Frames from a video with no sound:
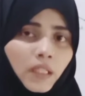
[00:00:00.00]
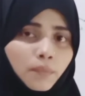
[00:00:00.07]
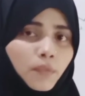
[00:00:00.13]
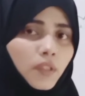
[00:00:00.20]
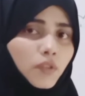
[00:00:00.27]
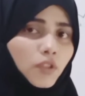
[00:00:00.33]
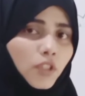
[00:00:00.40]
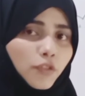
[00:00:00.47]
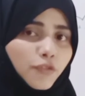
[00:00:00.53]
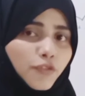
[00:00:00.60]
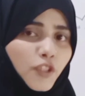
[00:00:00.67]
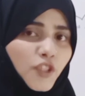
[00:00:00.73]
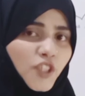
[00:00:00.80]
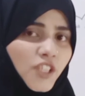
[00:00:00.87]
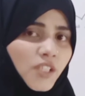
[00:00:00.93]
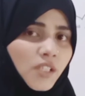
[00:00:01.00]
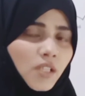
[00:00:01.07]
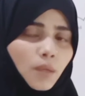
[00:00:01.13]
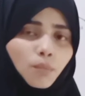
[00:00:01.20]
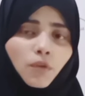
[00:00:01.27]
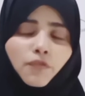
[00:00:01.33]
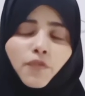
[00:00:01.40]
number 3 fishes,
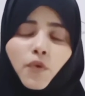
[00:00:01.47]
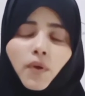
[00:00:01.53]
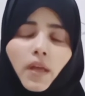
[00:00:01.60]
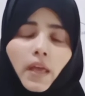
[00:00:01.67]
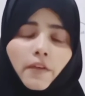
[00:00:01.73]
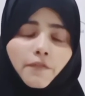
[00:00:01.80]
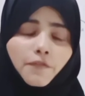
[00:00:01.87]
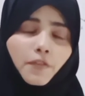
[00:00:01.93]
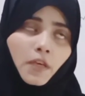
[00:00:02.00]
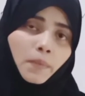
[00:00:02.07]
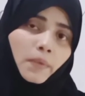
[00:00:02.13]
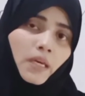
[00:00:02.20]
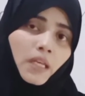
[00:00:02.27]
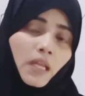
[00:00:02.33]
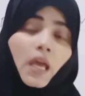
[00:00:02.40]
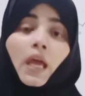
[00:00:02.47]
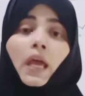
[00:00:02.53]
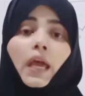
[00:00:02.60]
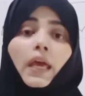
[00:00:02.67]
number 4 amphibian,